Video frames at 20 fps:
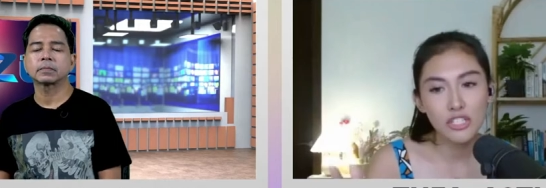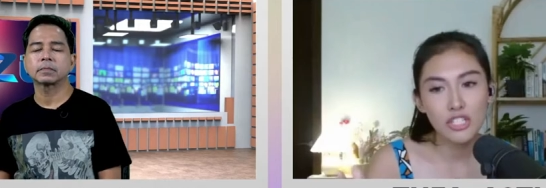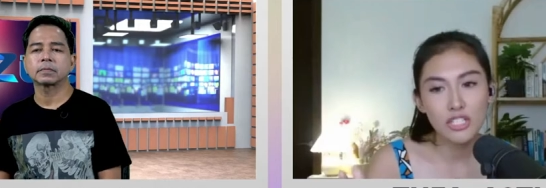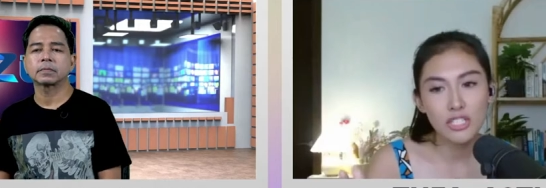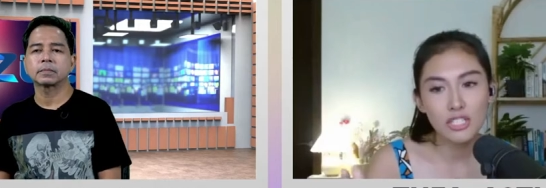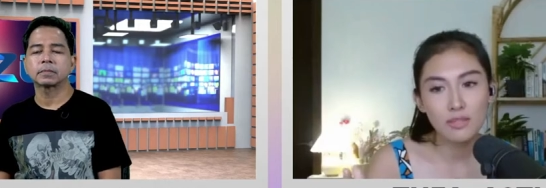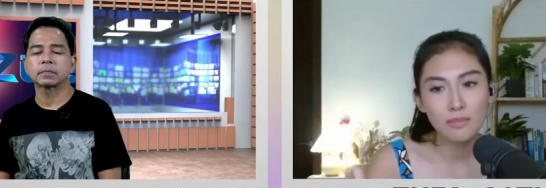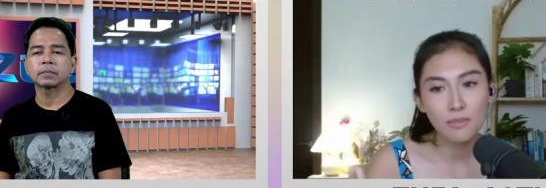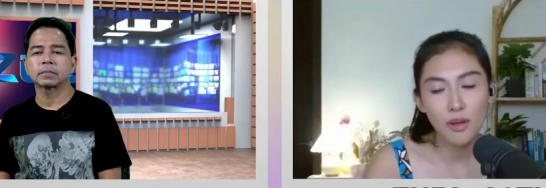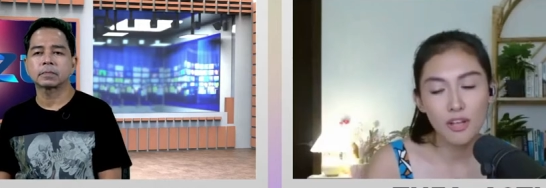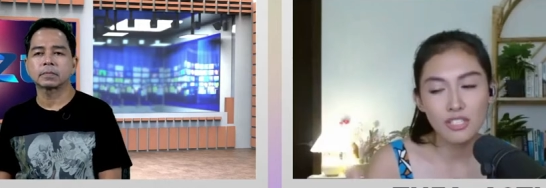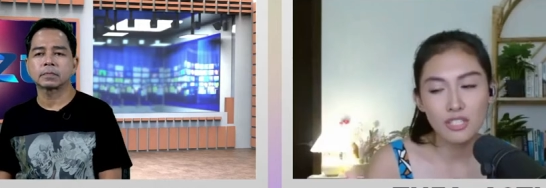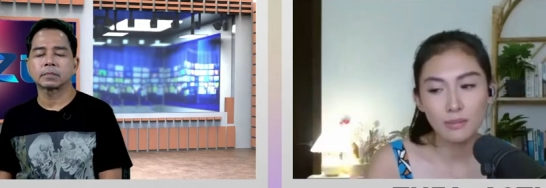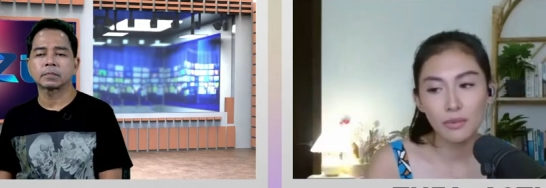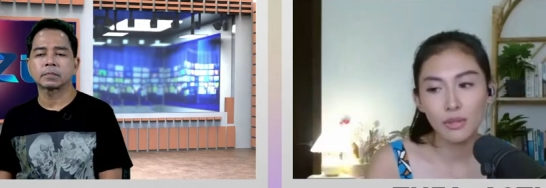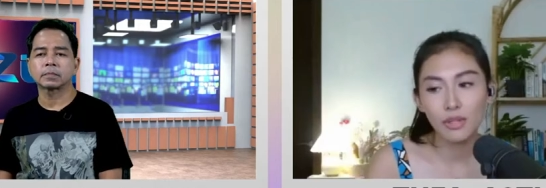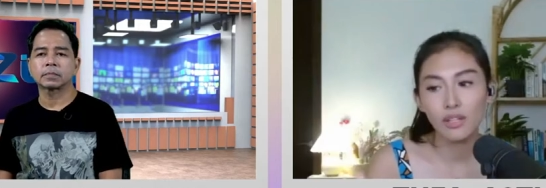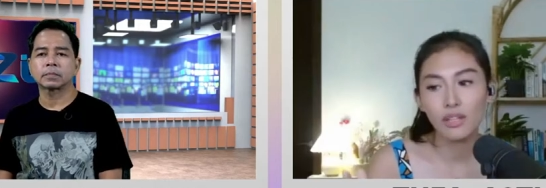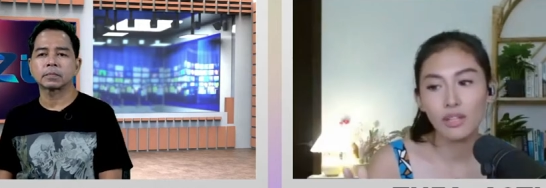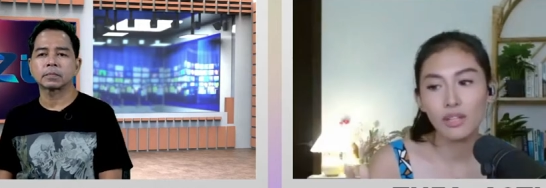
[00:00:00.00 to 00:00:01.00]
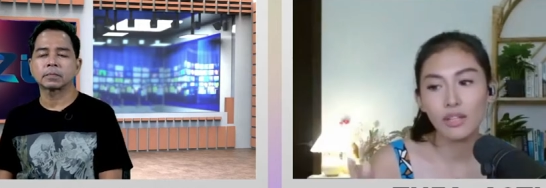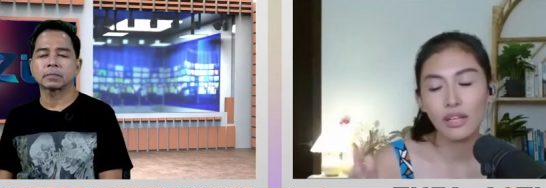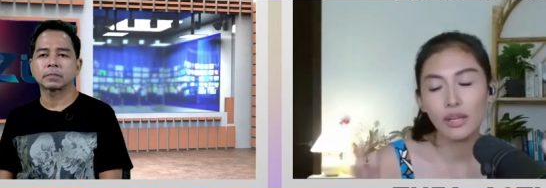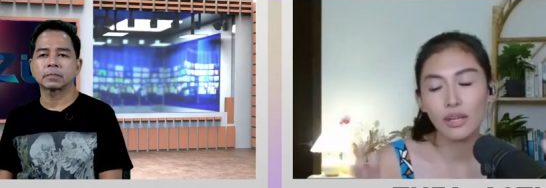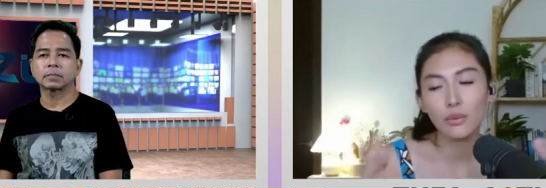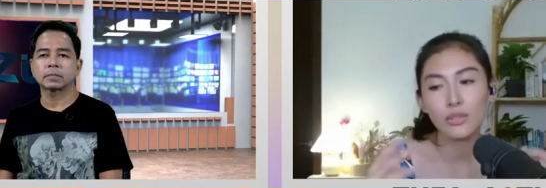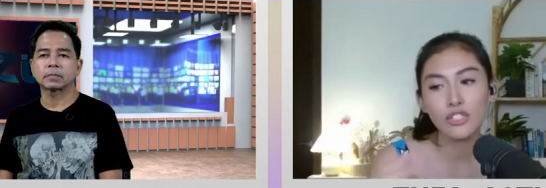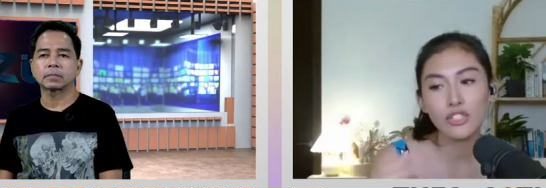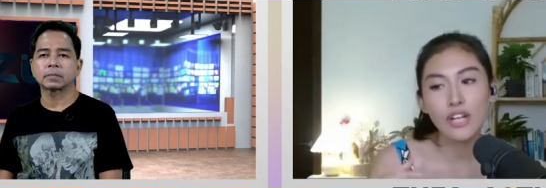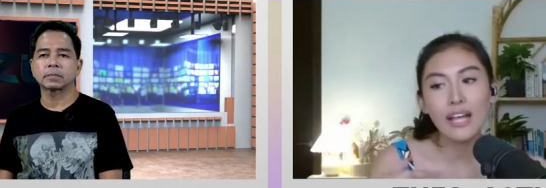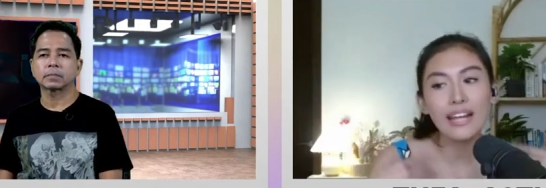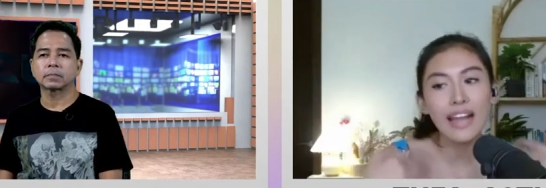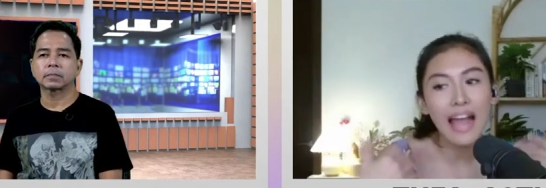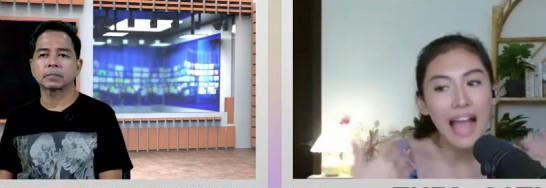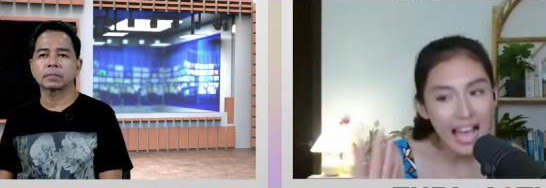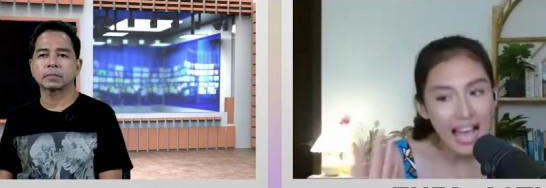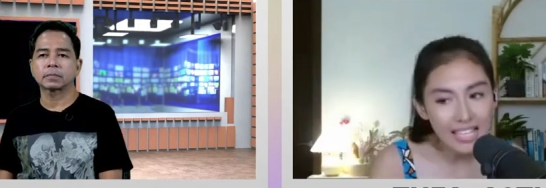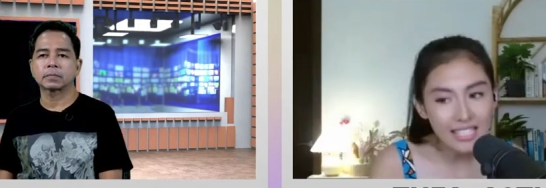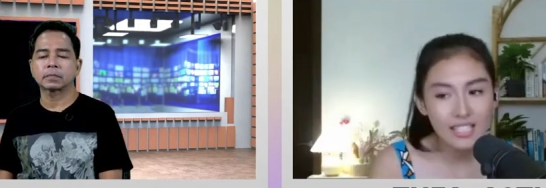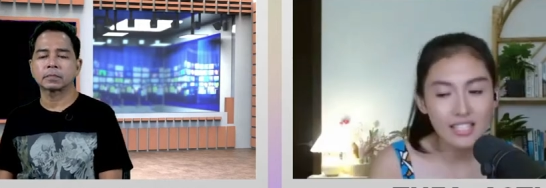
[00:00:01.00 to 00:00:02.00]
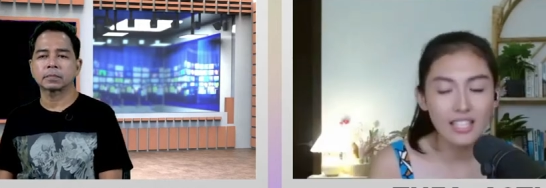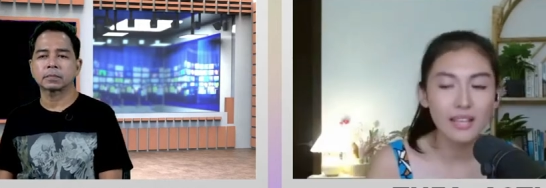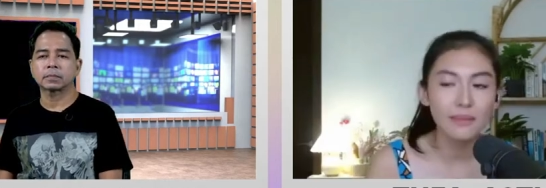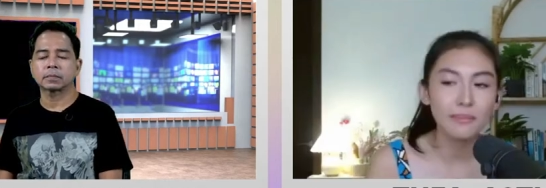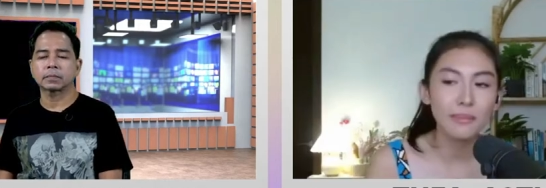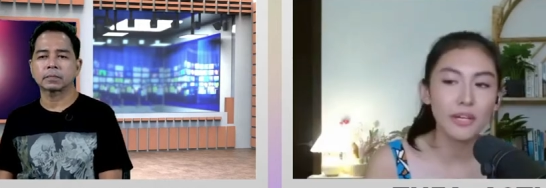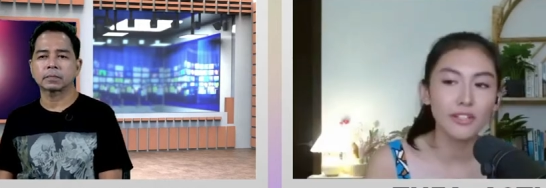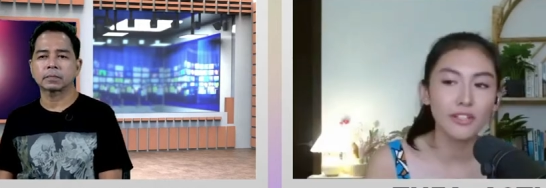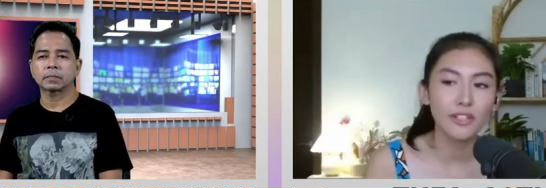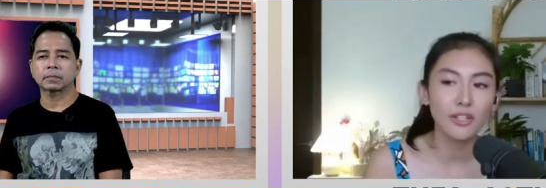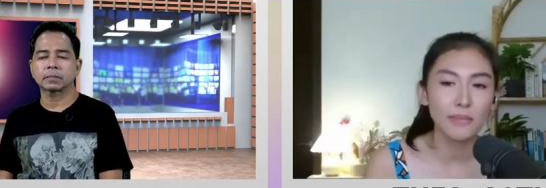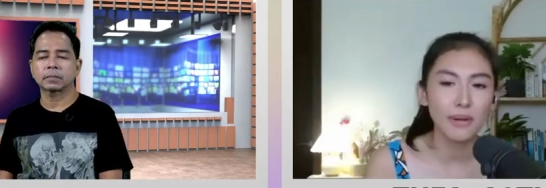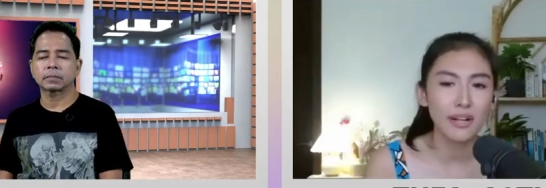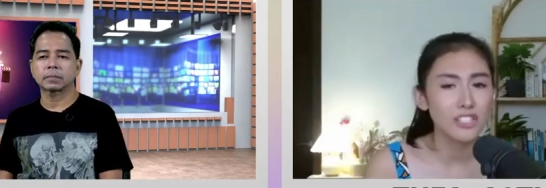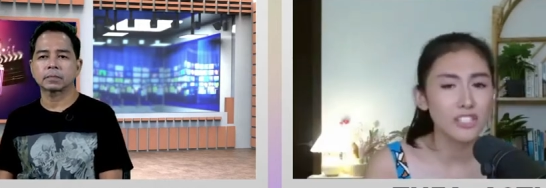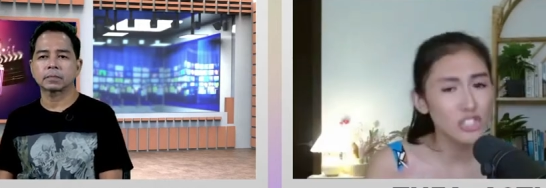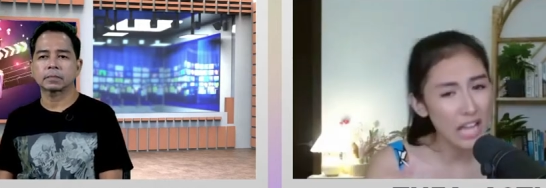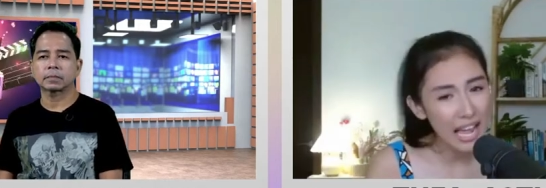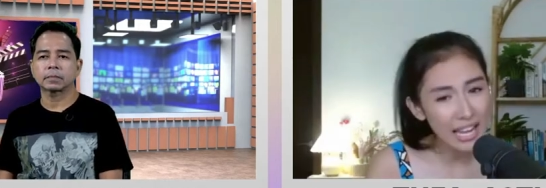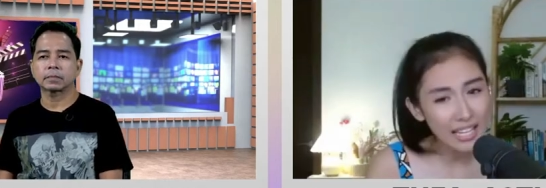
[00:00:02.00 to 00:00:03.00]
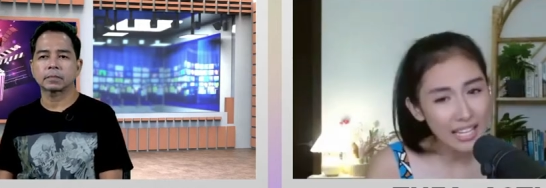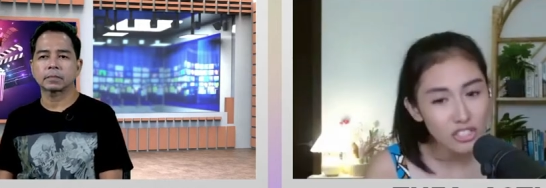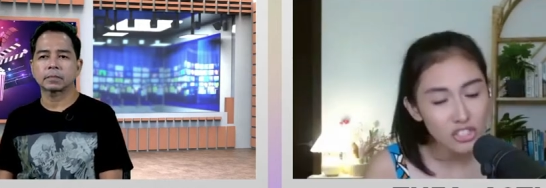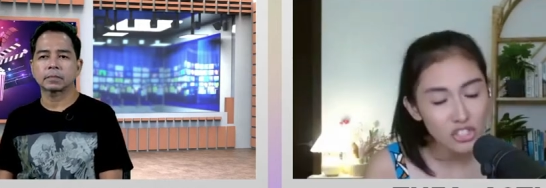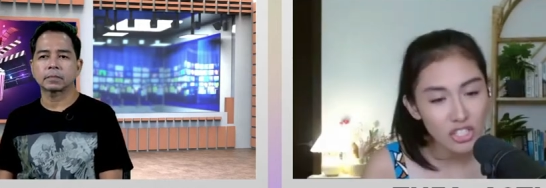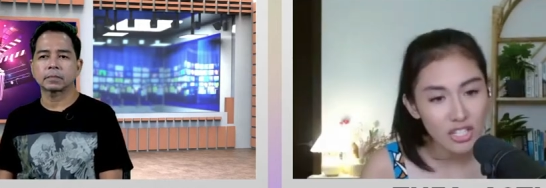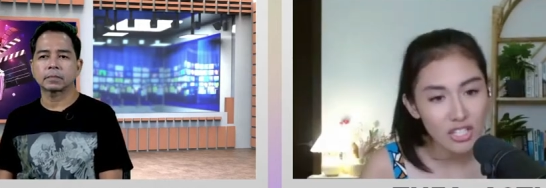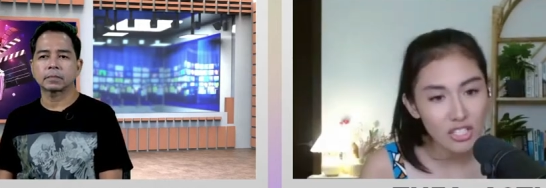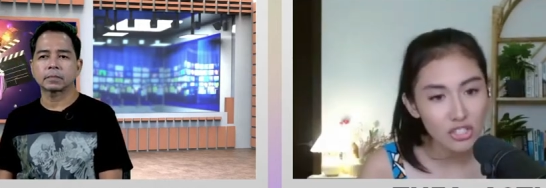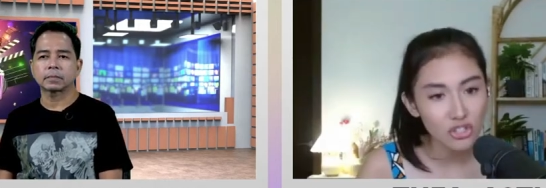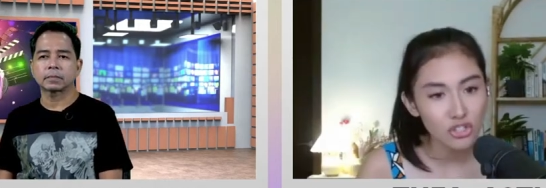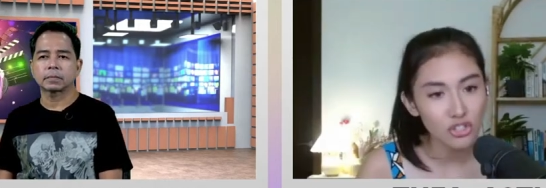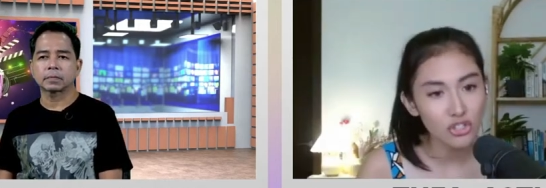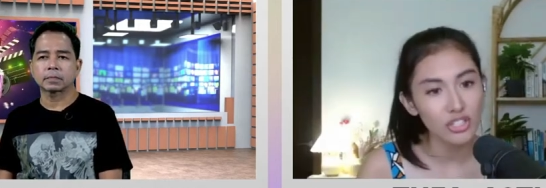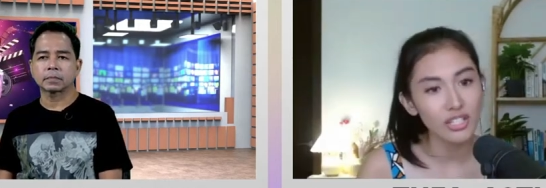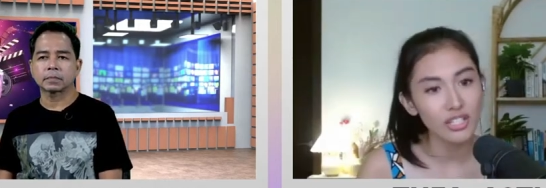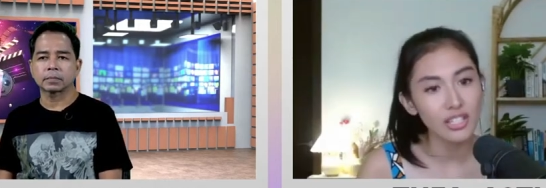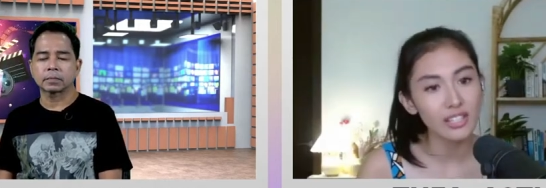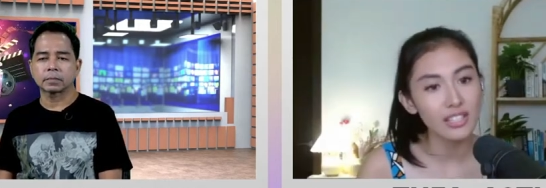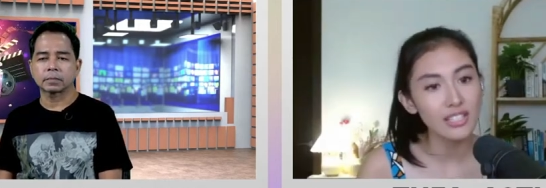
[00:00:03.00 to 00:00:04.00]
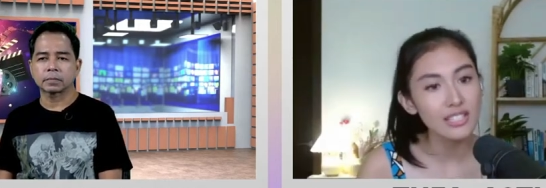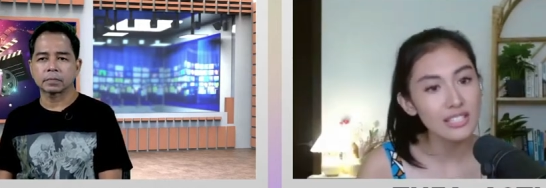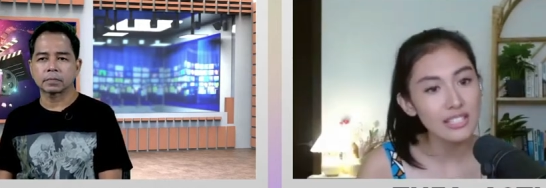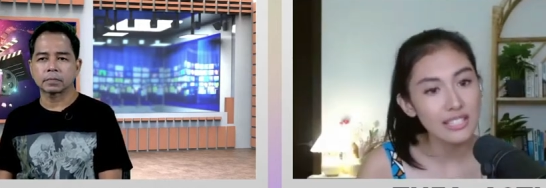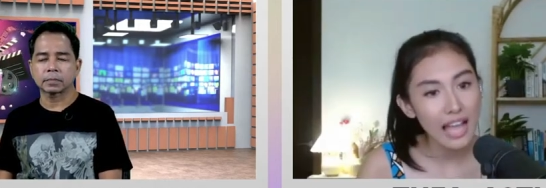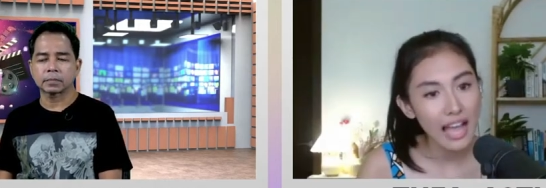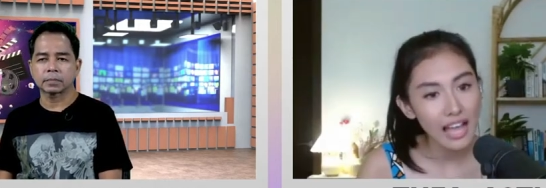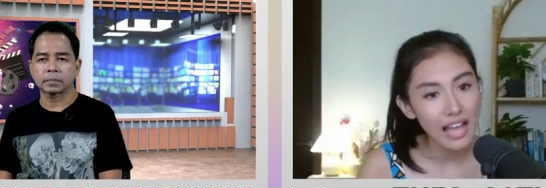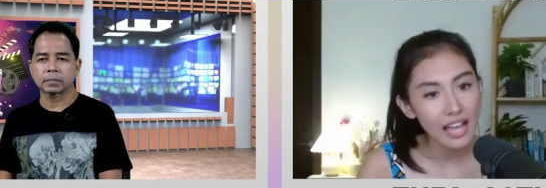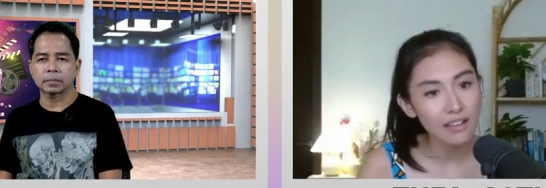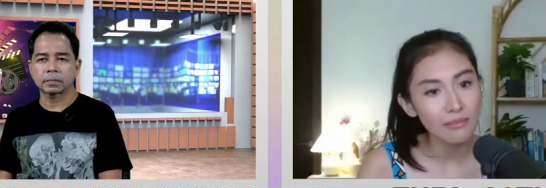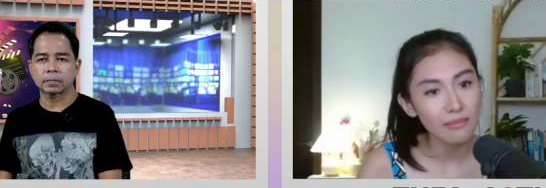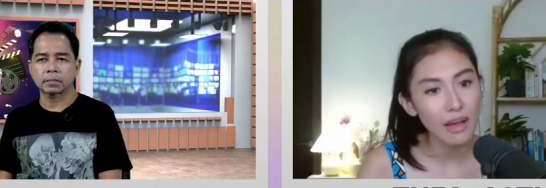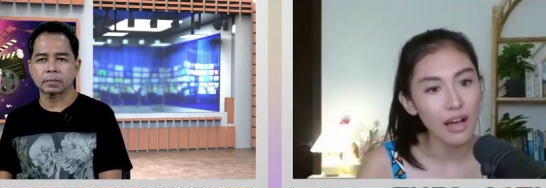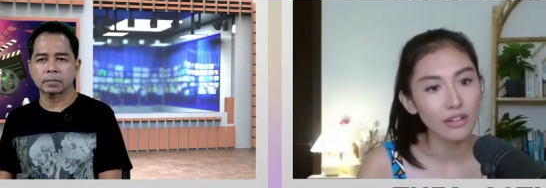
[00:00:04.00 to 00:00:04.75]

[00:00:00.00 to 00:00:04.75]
Speaker 1: as possible, like, we try to ask them ano yung mga challenges during this time,